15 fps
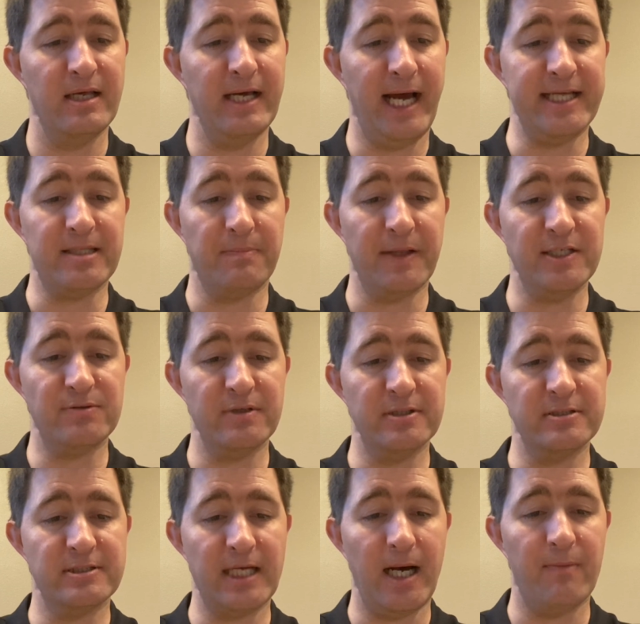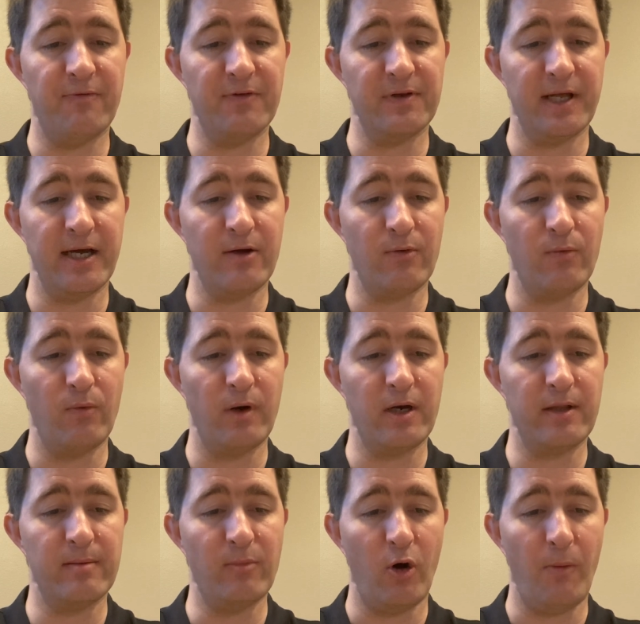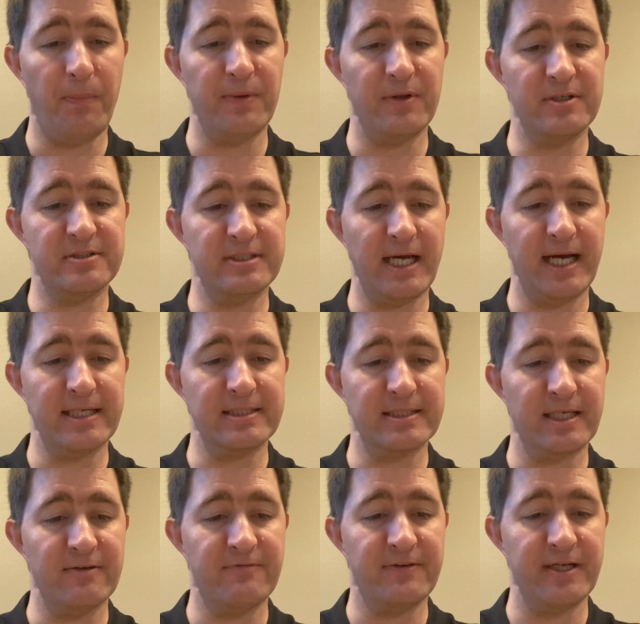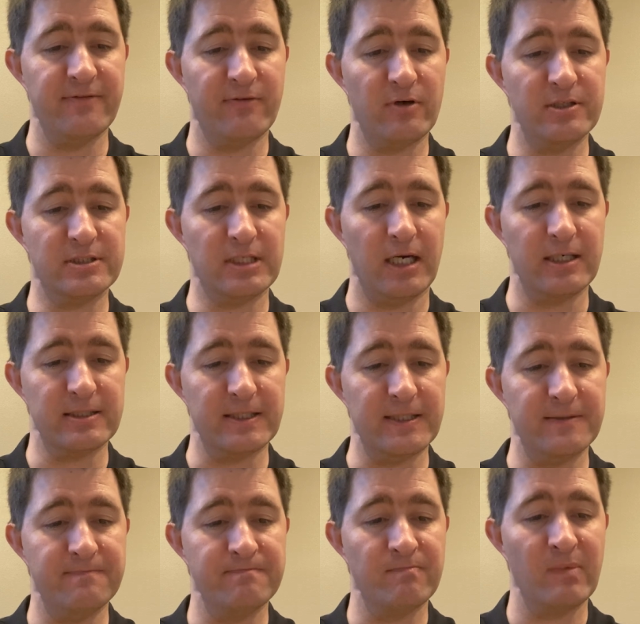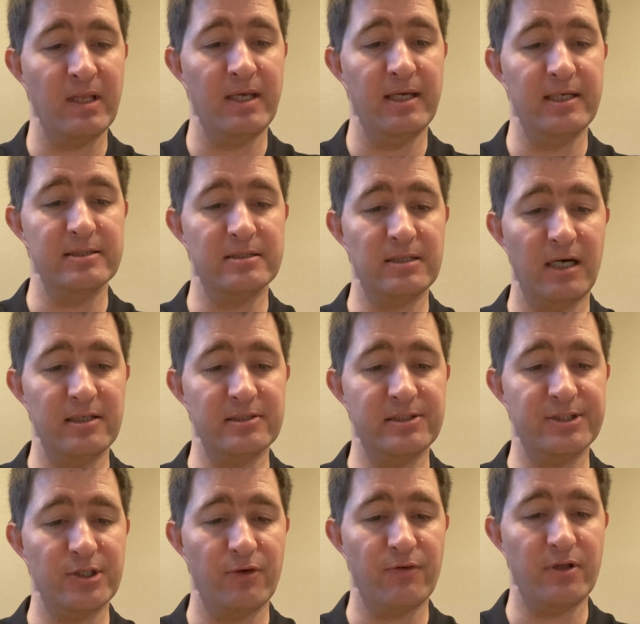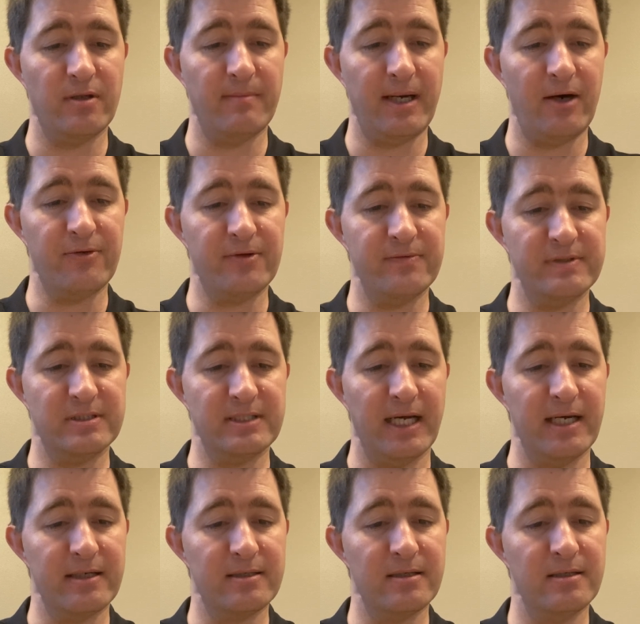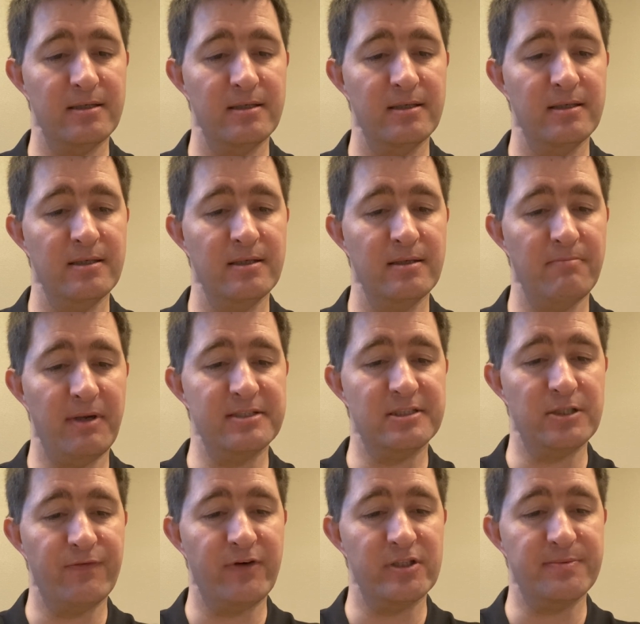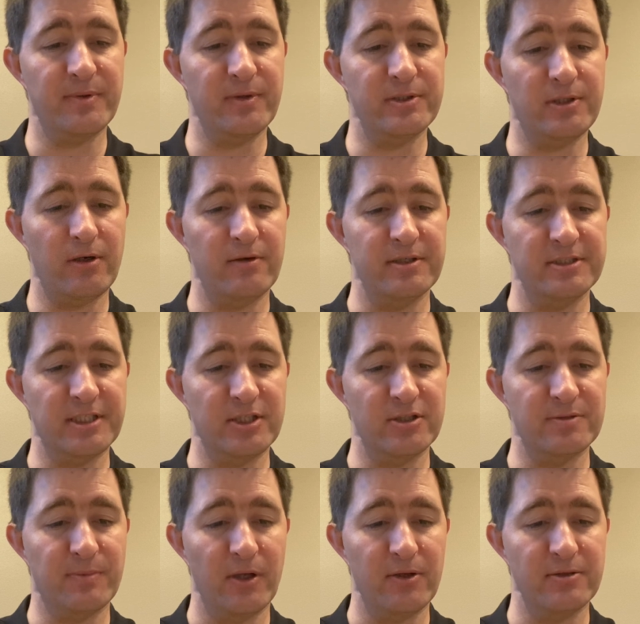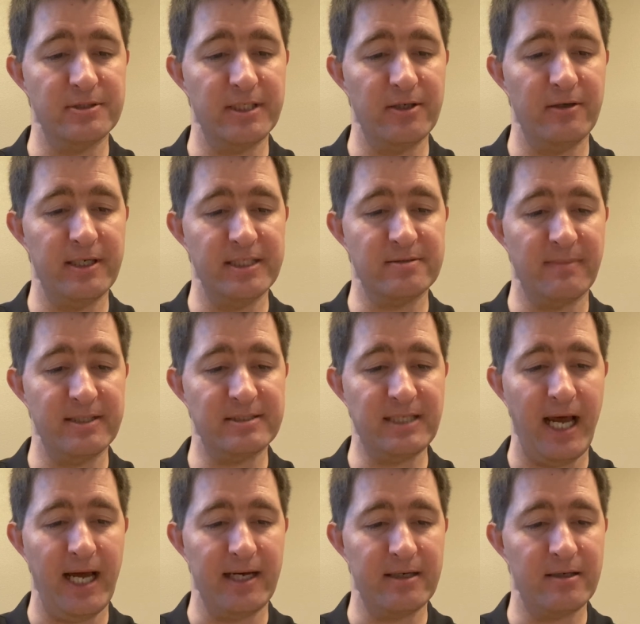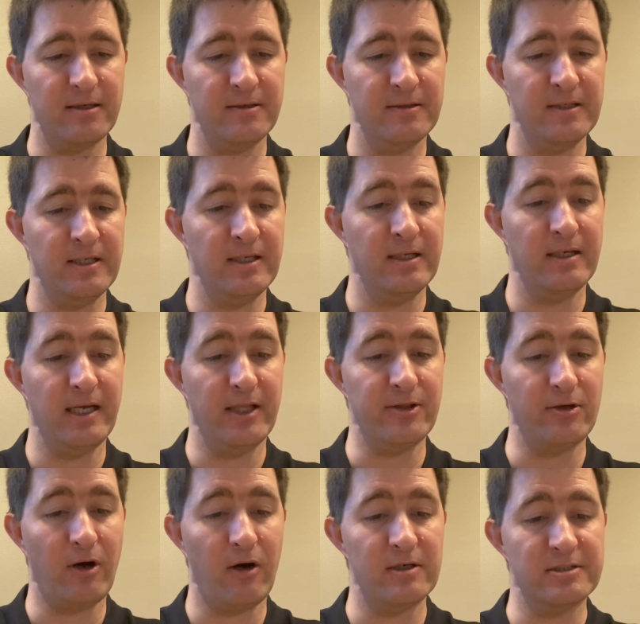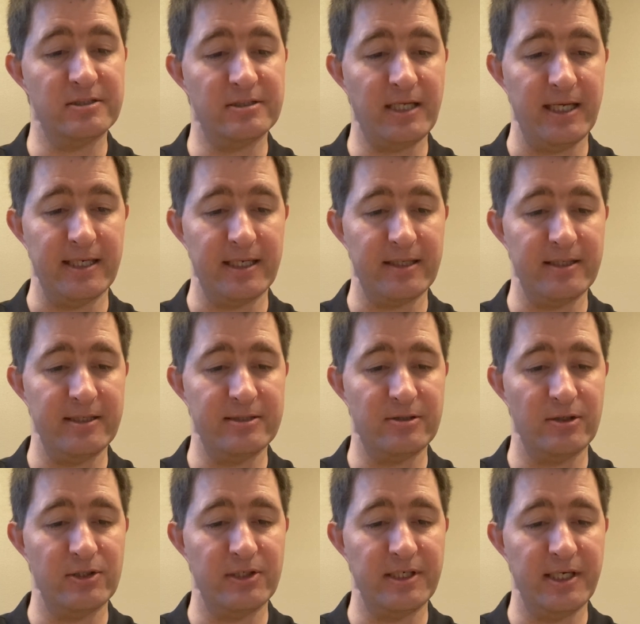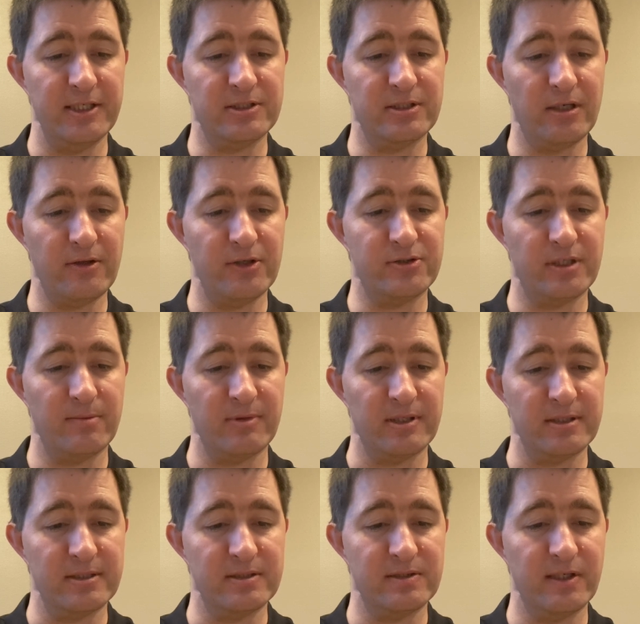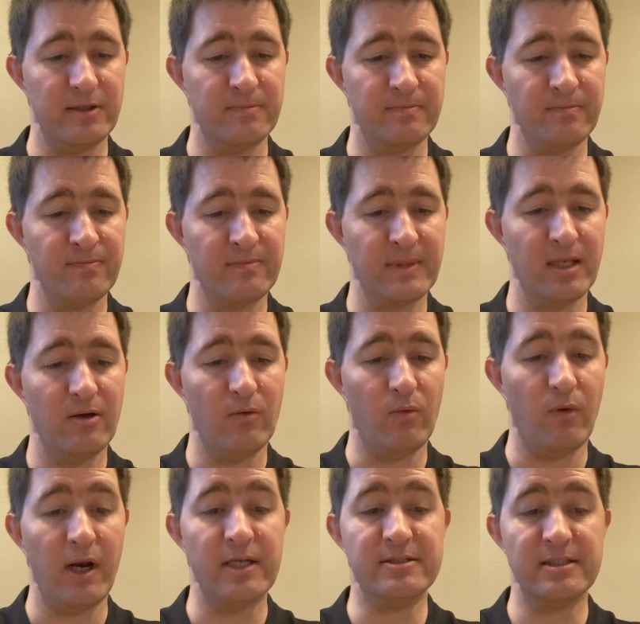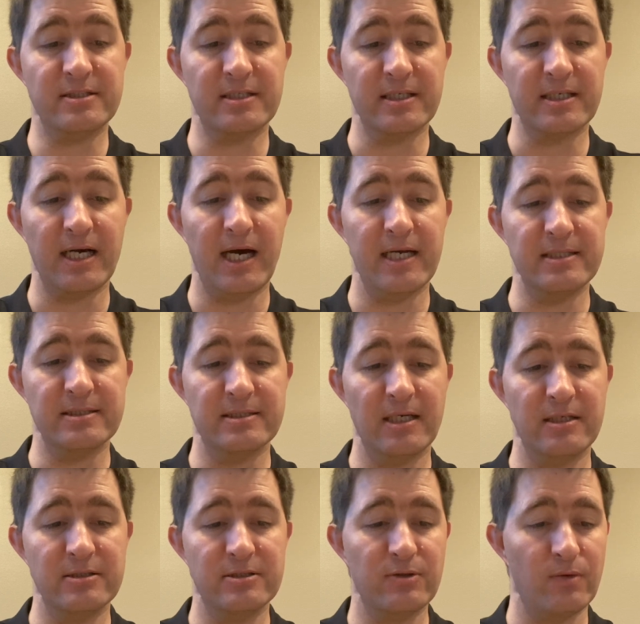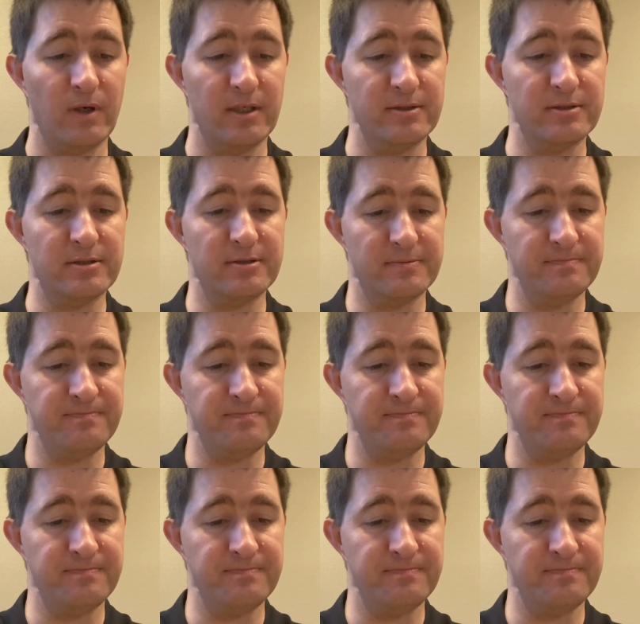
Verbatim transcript: At the place where they stopped for the night, one of them opened the sack to get feed for his donkey. He saw his silver in the mouth of the sack. My silver has been returned, he said to his brothers. Here it is, my sack. And their hearts sank, and they turned to each other trembling and said, What is this that God has done to us?